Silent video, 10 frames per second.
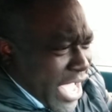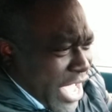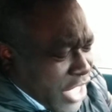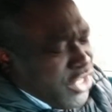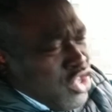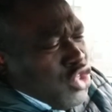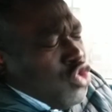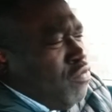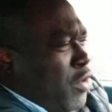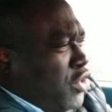It's not
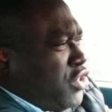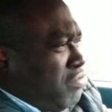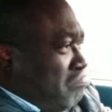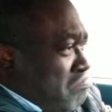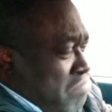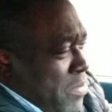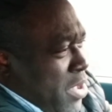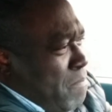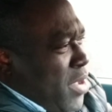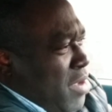good, but maybe
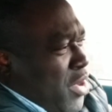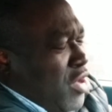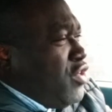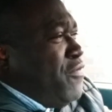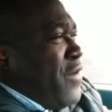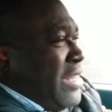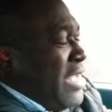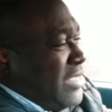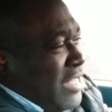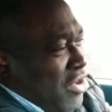be because of
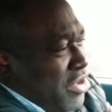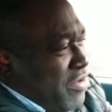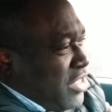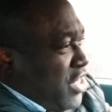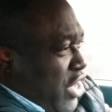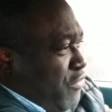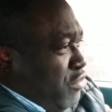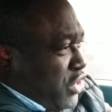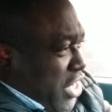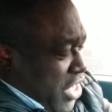finance and all the rest, if you
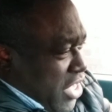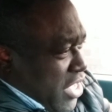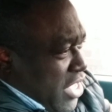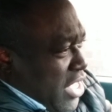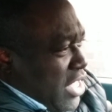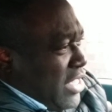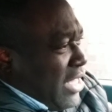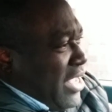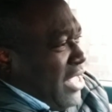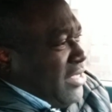check
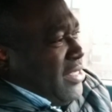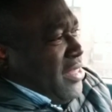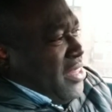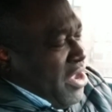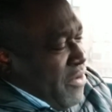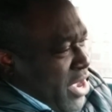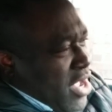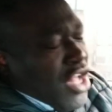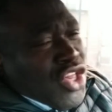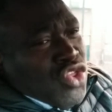that it's 3,
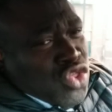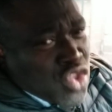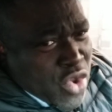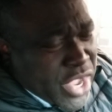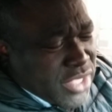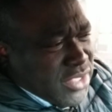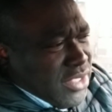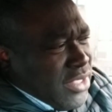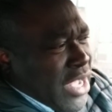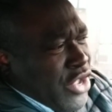know it
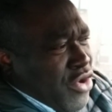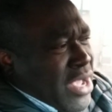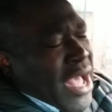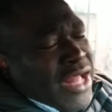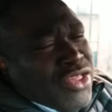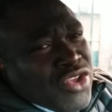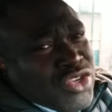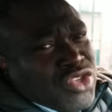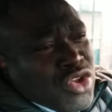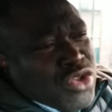that your car
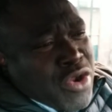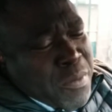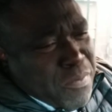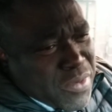does not grip